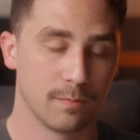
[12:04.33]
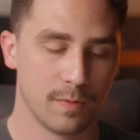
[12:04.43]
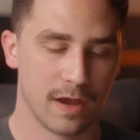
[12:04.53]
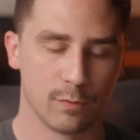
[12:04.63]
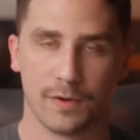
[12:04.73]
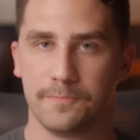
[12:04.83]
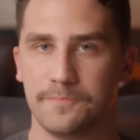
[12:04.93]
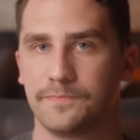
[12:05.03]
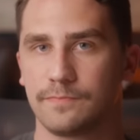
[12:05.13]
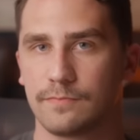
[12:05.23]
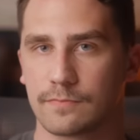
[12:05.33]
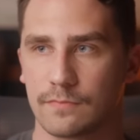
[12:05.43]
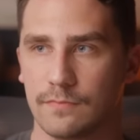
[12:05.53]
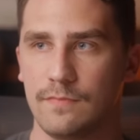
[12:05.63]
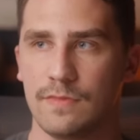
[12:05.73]
everyone.
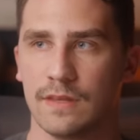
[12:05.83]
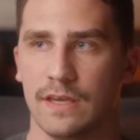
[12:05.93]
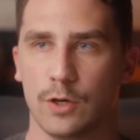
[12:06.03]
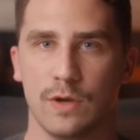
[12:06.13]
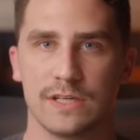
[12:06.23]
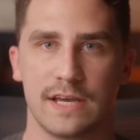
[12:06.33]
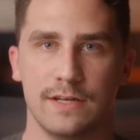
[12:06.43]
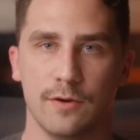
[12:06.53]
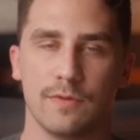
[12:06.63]
And a quick side note,